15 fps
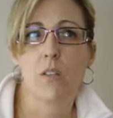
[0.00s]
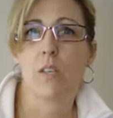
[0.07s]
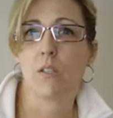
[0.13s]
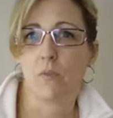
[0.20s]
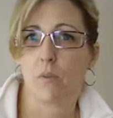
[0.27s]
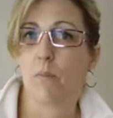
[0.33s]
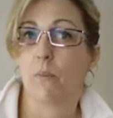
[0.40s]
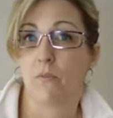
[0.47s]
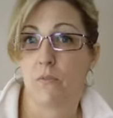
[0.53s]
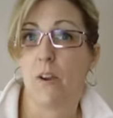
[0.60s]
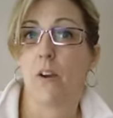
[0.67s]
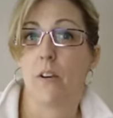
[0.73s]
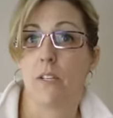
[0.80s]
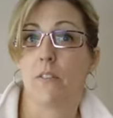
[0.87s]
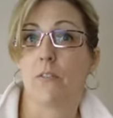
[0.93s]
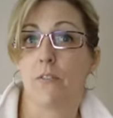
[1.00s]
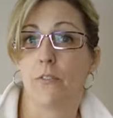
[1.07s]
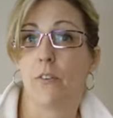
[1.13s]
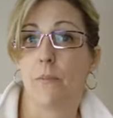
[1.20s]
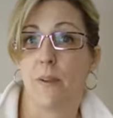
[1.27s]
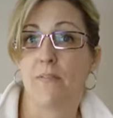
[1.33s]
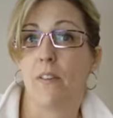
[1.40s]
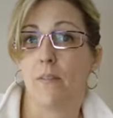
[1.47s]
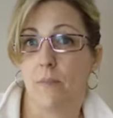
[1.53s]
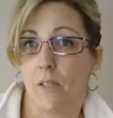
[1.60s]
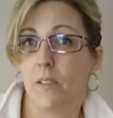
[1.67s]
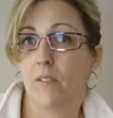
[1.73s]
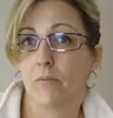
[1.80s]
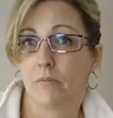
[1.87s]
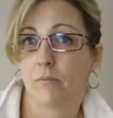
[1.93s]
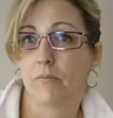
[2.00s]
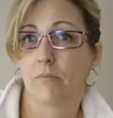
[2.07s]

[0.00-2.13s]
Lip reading: Things would have been very different for my family.